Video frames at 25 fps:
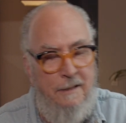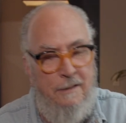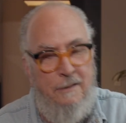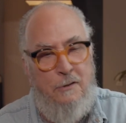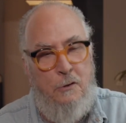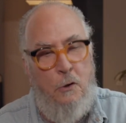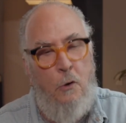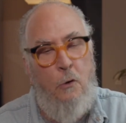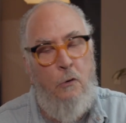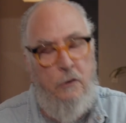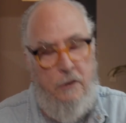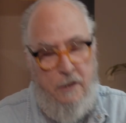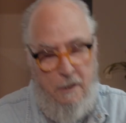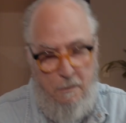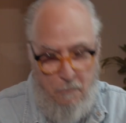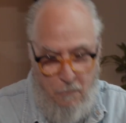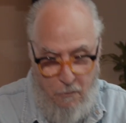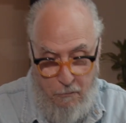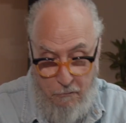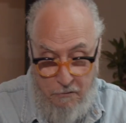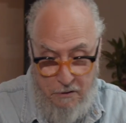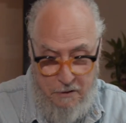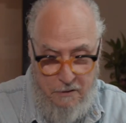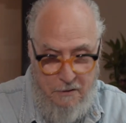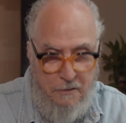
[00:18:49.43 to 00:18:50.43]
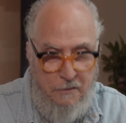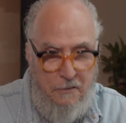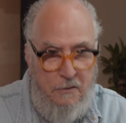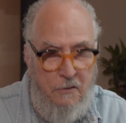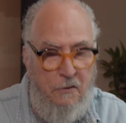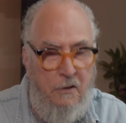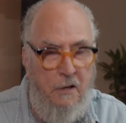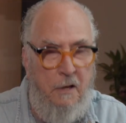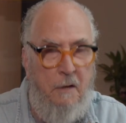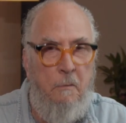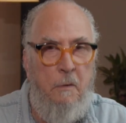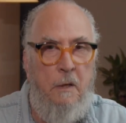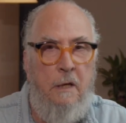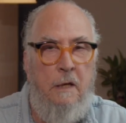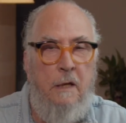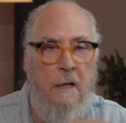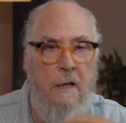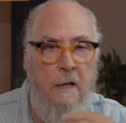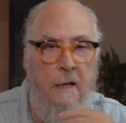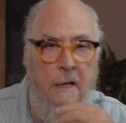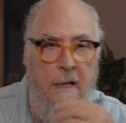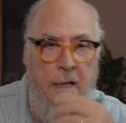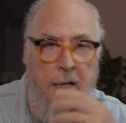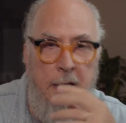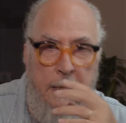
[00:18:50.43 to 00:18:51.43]
told him or written to him. And
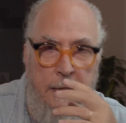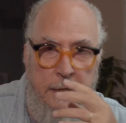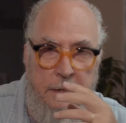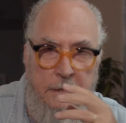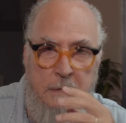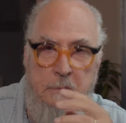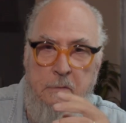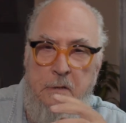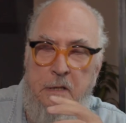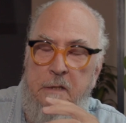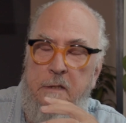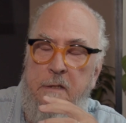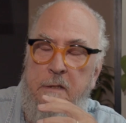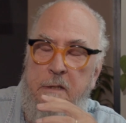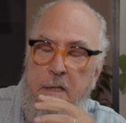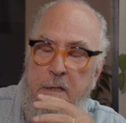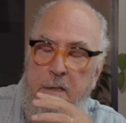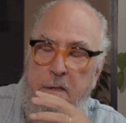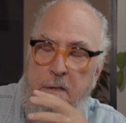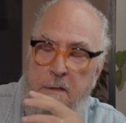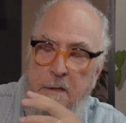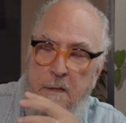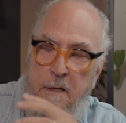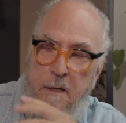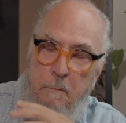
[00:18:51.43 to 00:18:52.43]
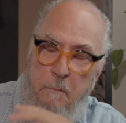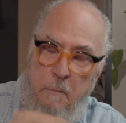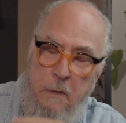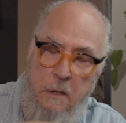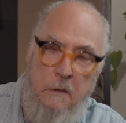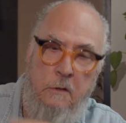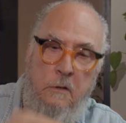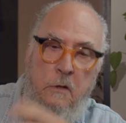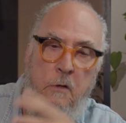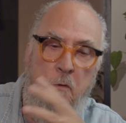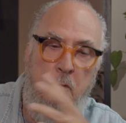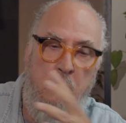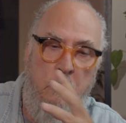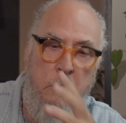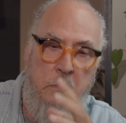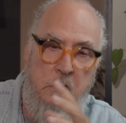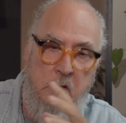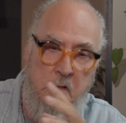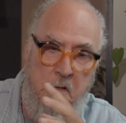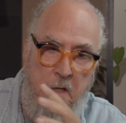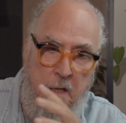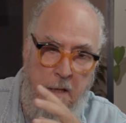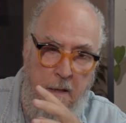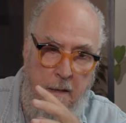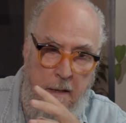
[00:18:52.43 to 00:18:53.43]
it seems that Milton
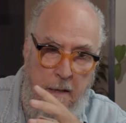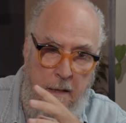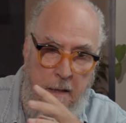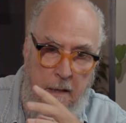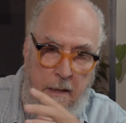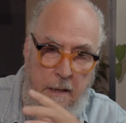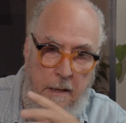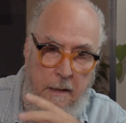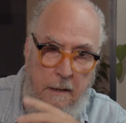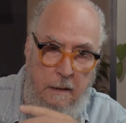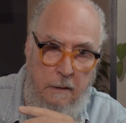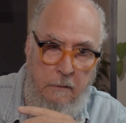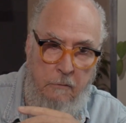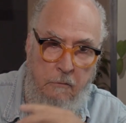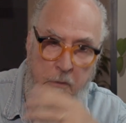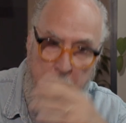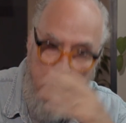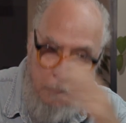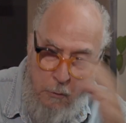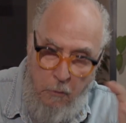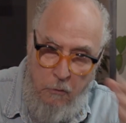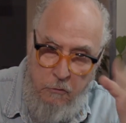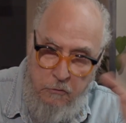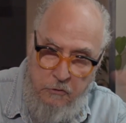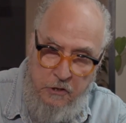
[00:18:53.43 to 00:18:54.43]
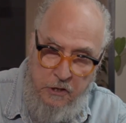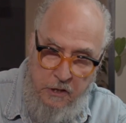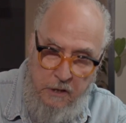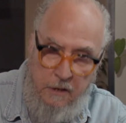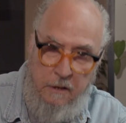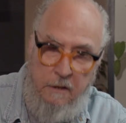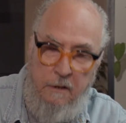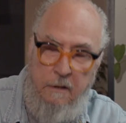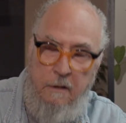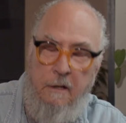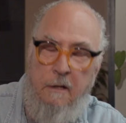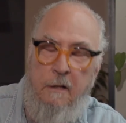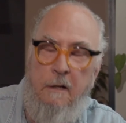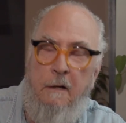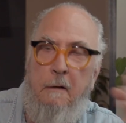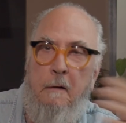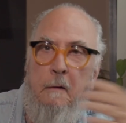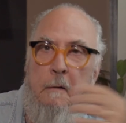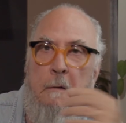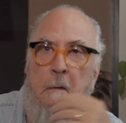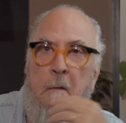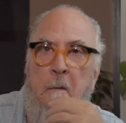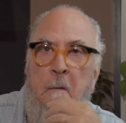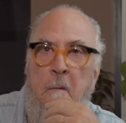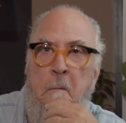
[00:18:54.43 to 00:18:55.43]
was reproaching
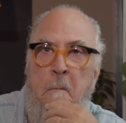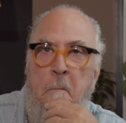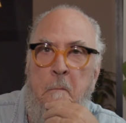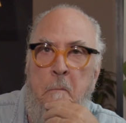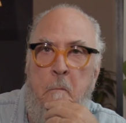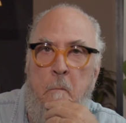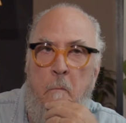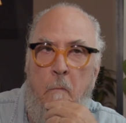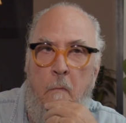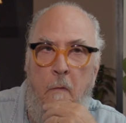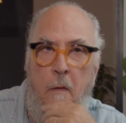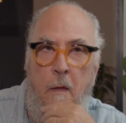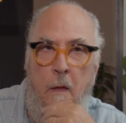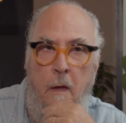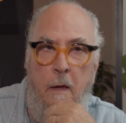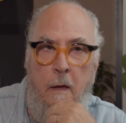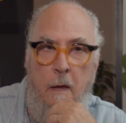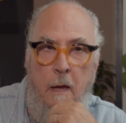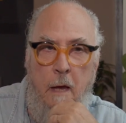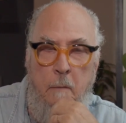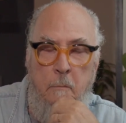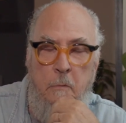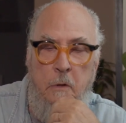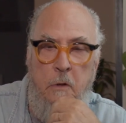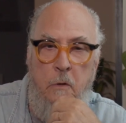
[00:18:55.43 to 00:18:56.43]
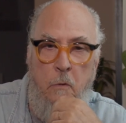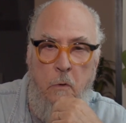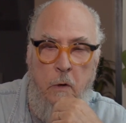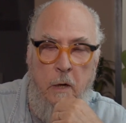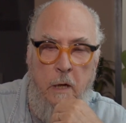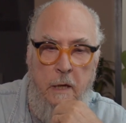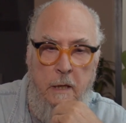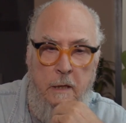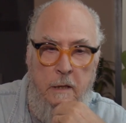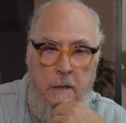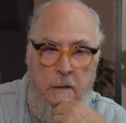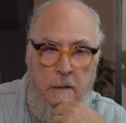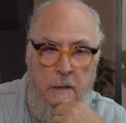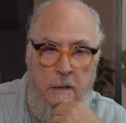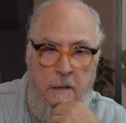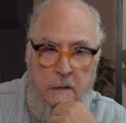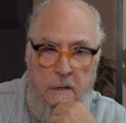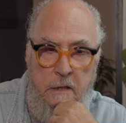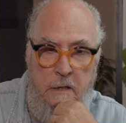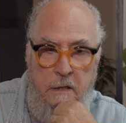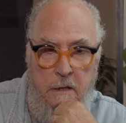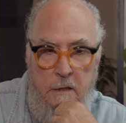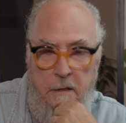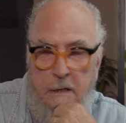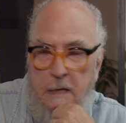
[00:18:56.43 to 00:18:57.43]
Hemingway that
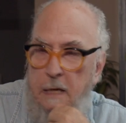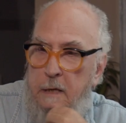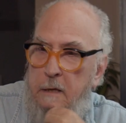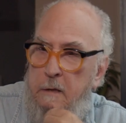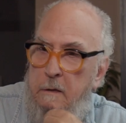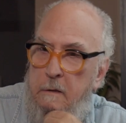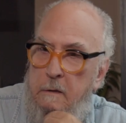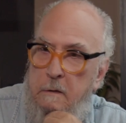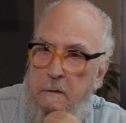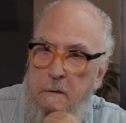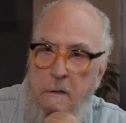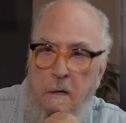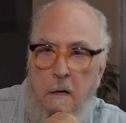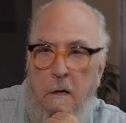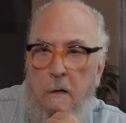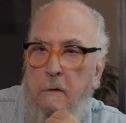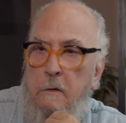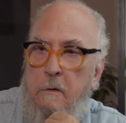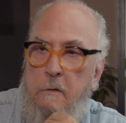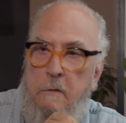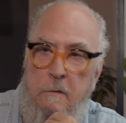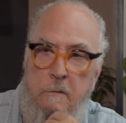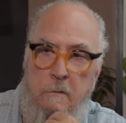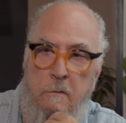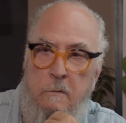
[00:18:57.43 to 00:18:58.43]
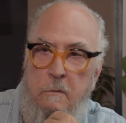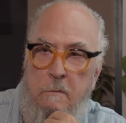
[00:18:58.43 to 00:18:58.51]
he had gone,